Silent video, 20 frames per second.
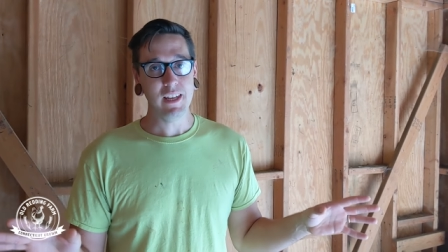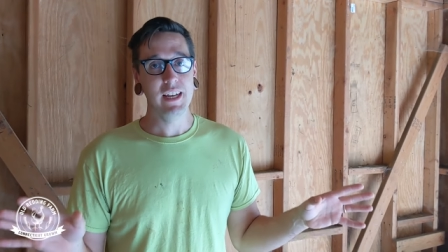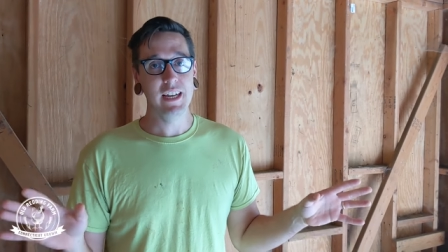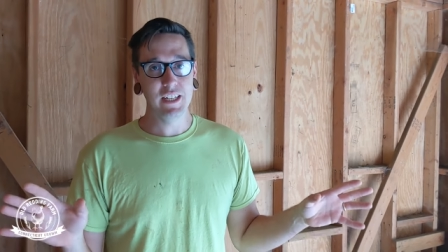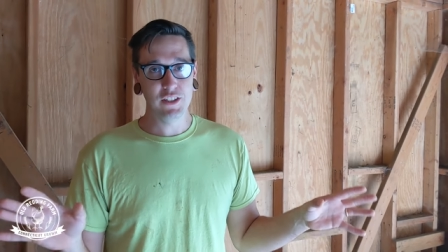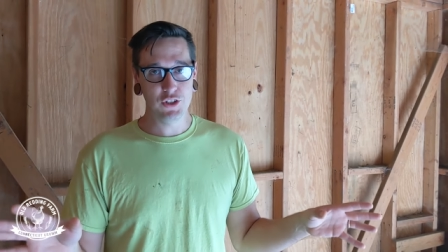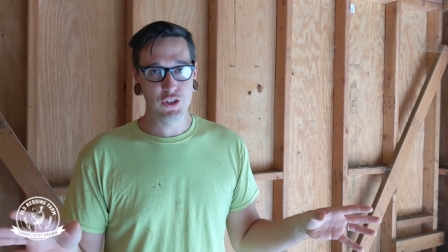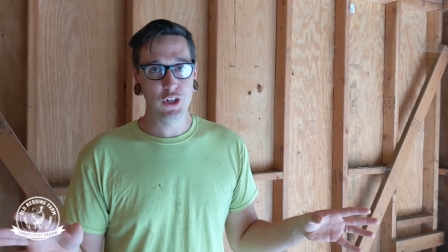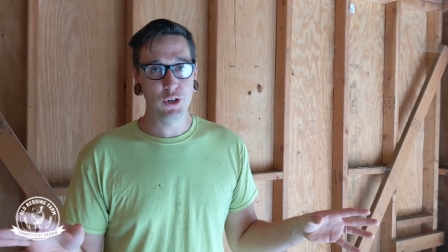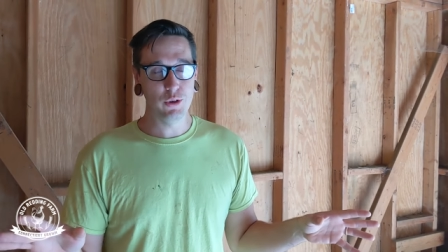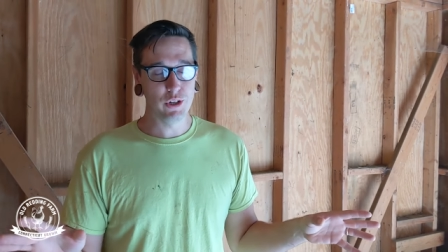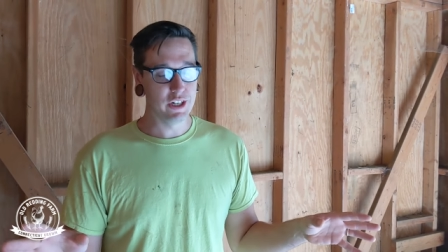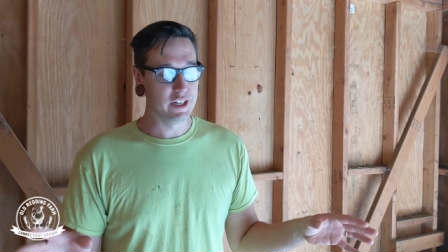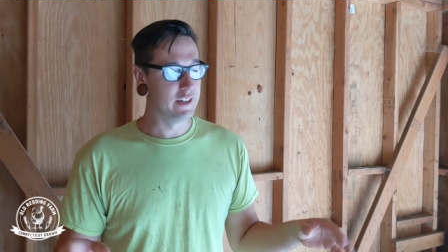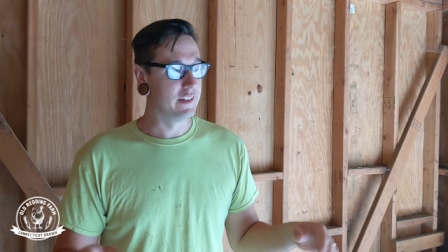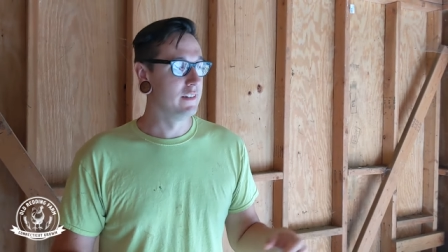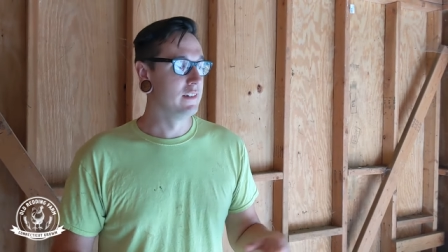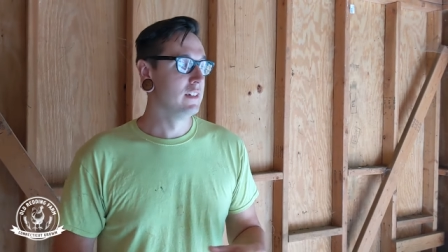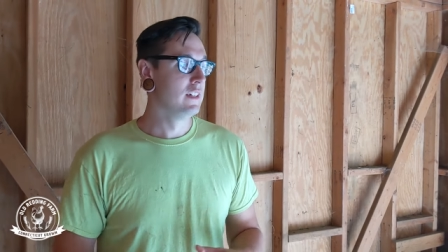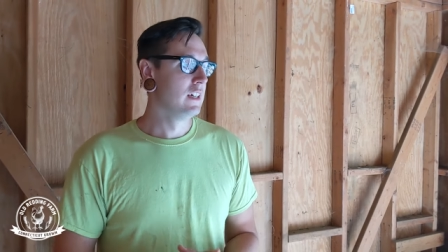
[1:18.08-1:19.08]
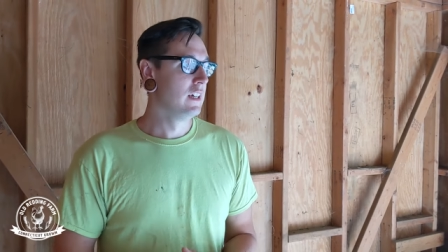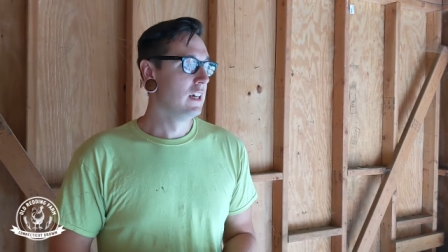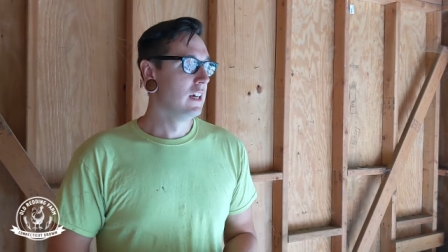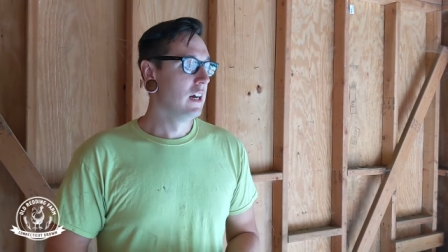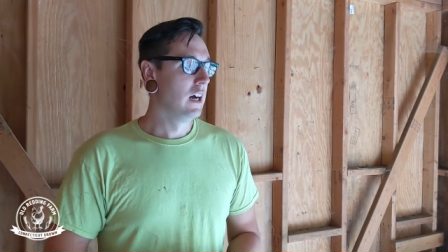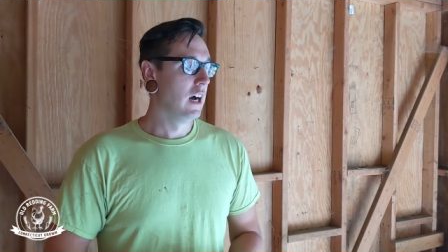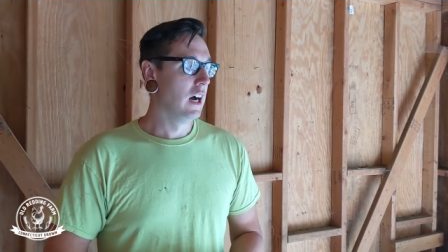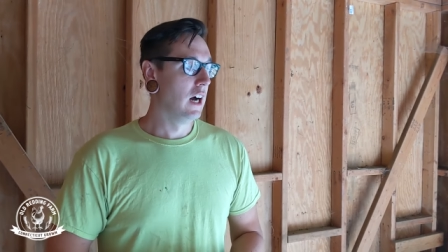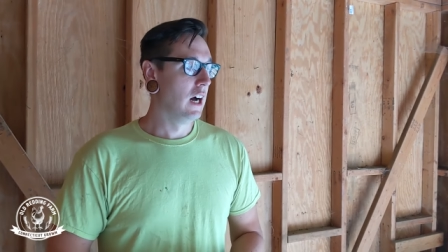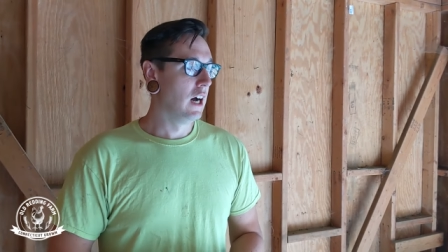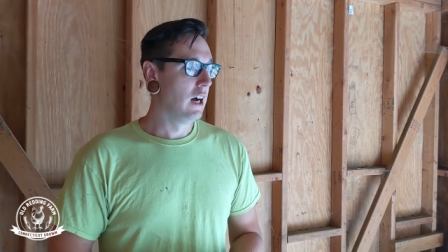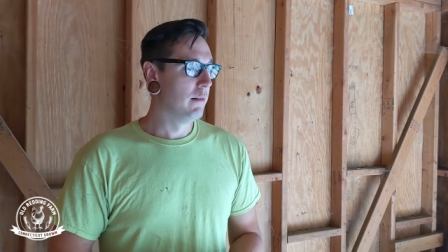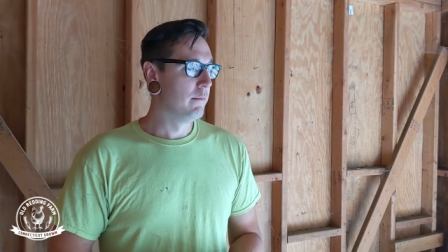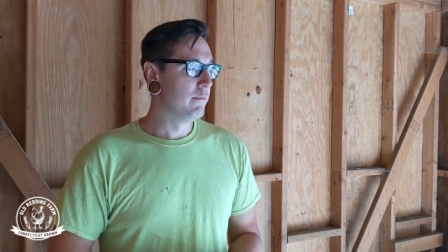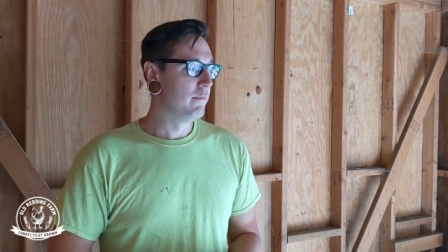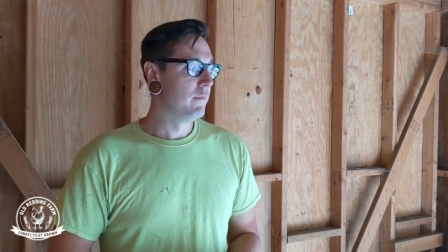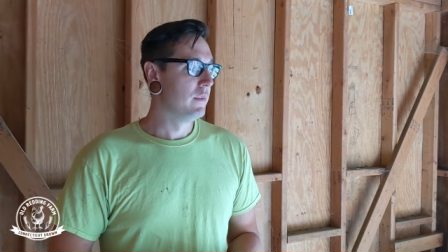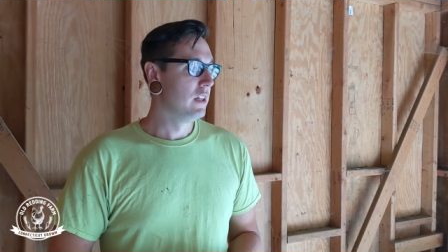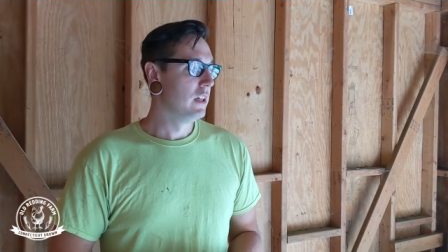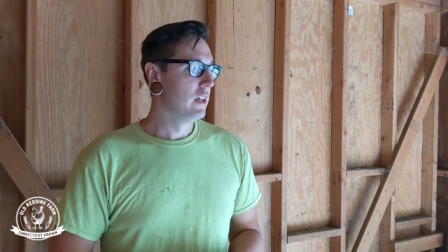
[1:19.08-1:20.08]
It's no good.
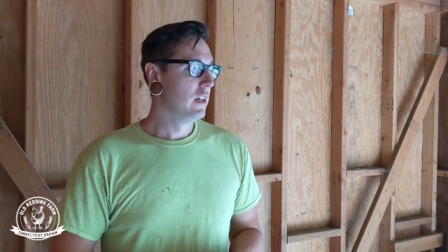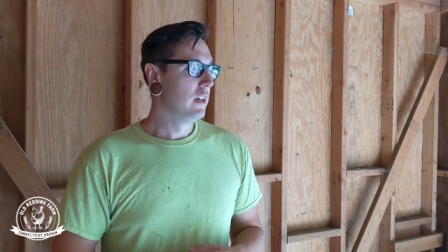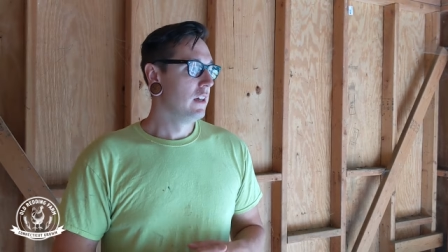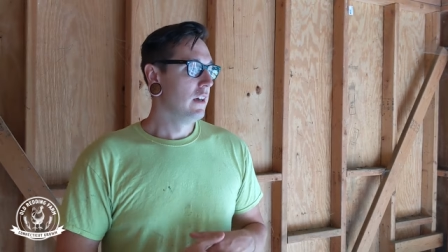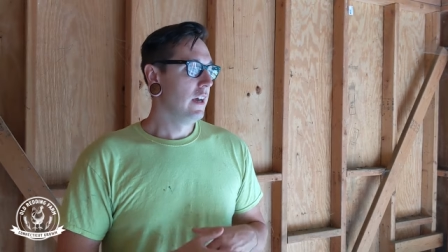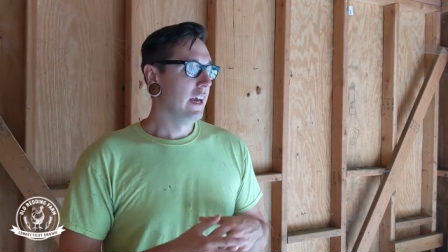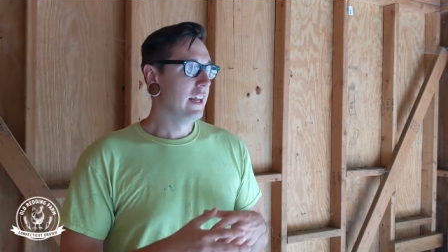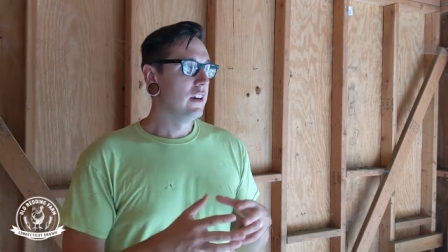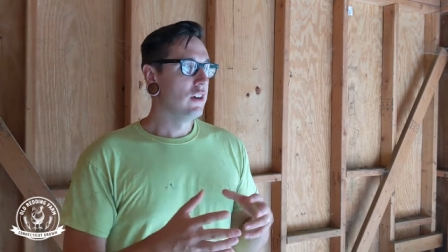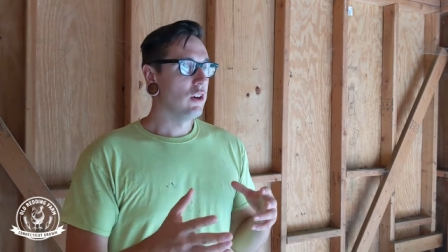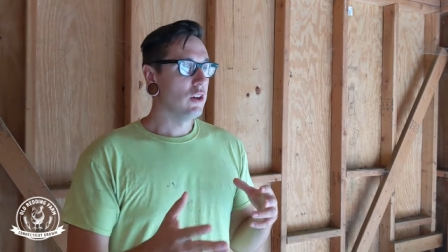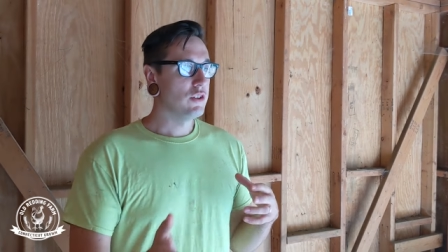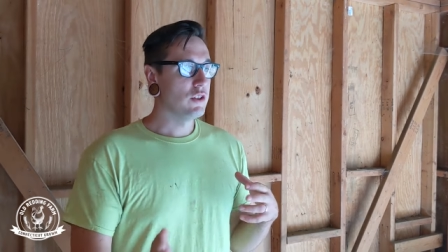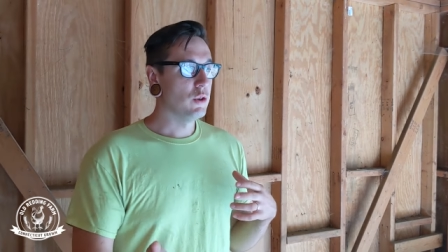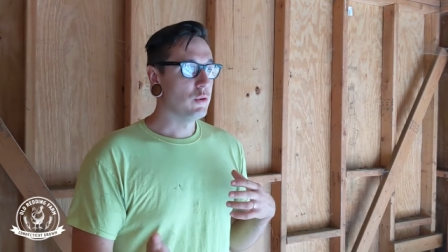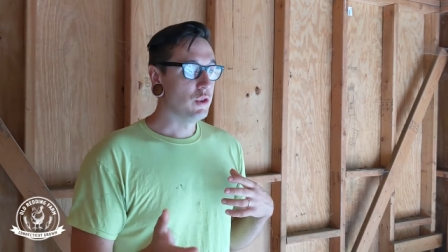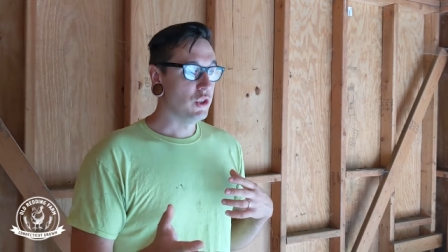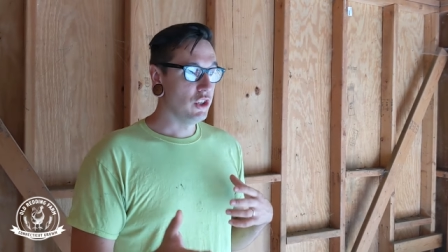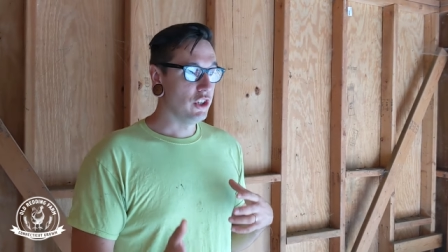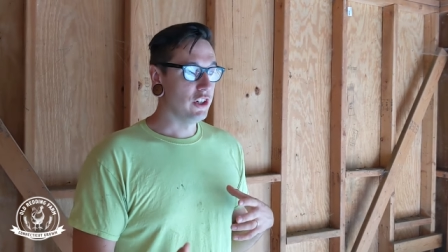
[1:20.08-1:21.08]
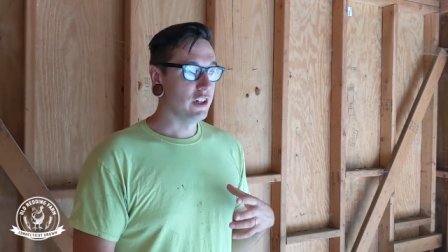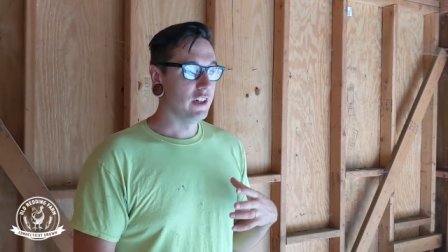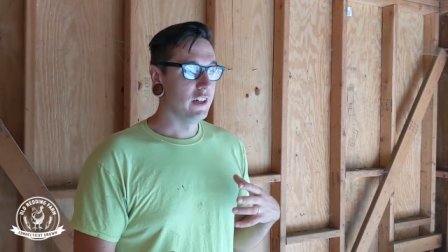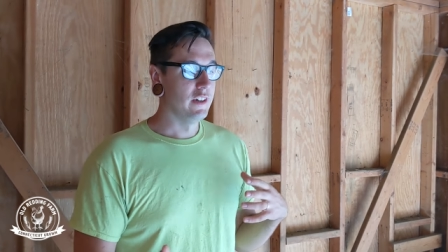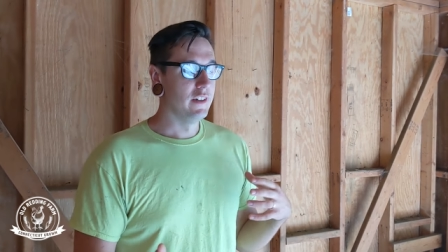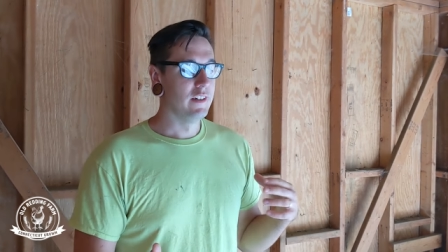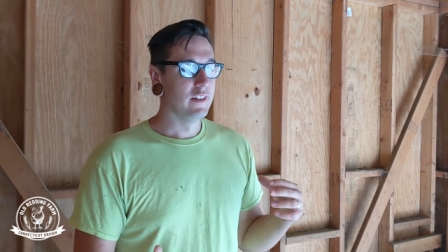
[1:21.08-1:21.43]
Um, and it also took